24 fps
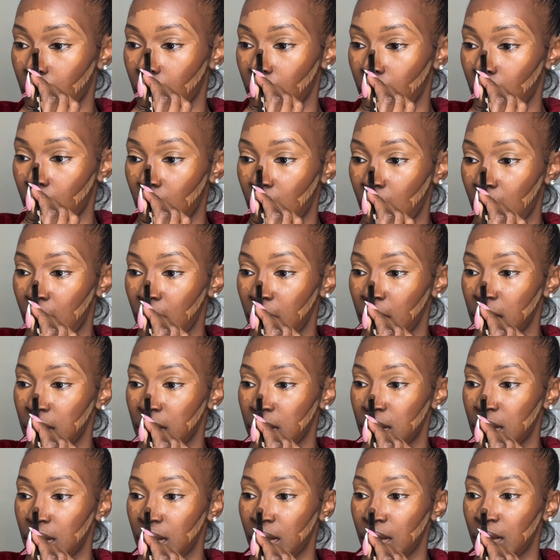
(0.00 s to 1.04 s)
like
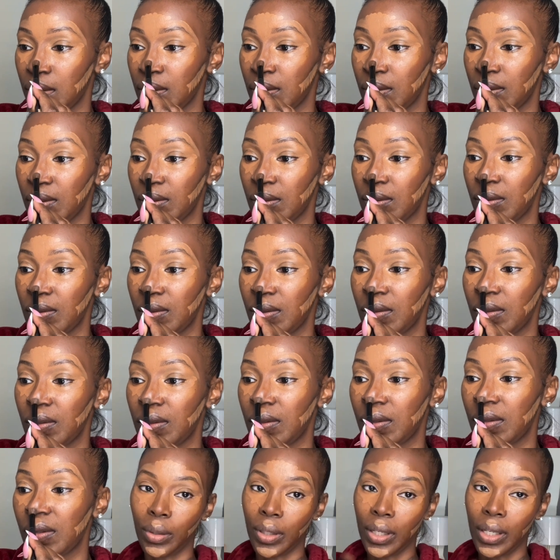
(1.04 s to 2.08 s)
so.
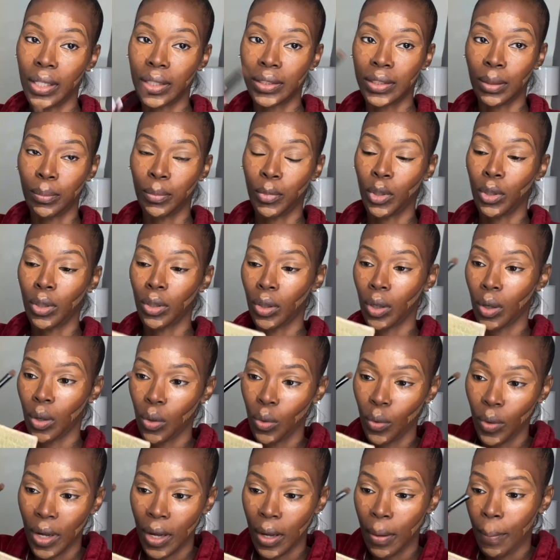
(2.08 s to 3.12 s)
Next, I'm gonna
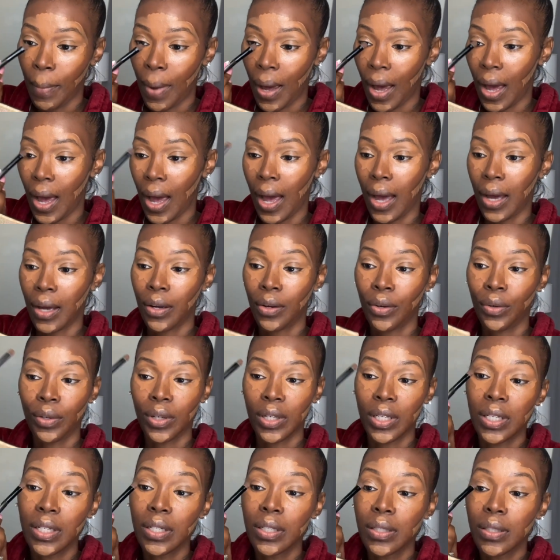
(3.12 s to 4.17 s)
go in my eye
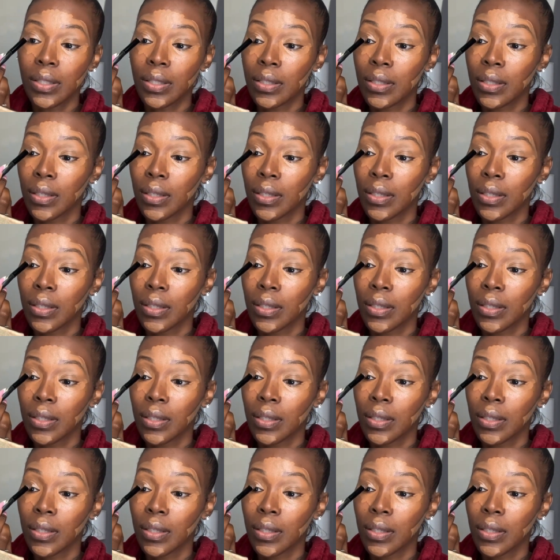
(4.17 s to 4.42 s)
crease.